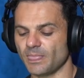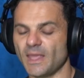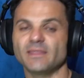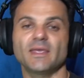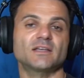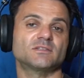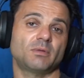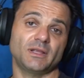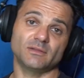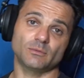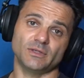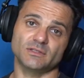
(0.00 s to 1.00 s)
And they
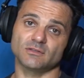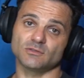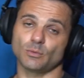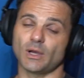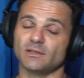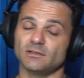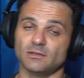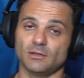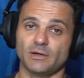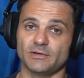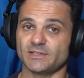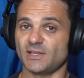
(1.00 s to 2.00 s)
explain the reasons why the
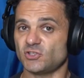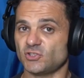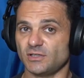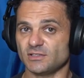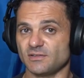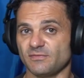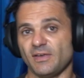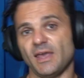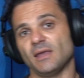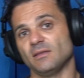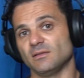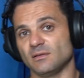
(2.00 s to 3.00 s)
dollarization is a
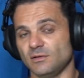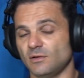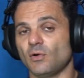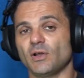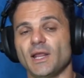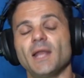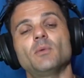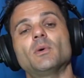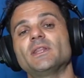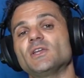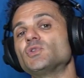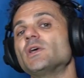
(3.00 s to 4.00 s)
fade, and
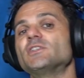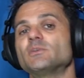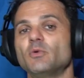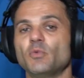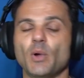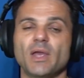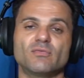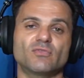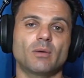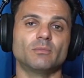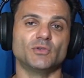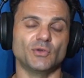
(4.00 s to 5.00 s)
anyone that tries to move away
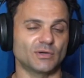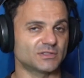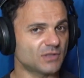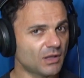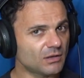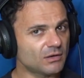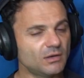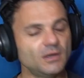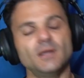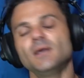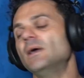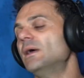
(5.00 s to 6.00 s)
from the US dollar,
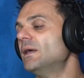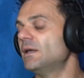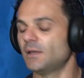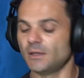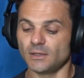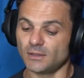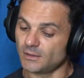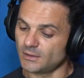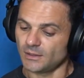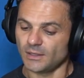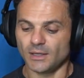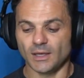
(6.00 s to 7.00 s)

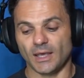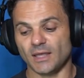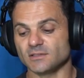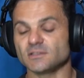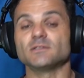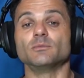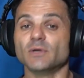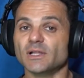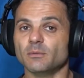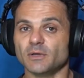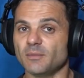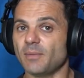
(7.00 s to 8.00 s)
it's
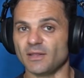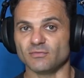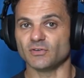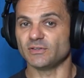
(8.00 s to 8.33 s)
really, really bad for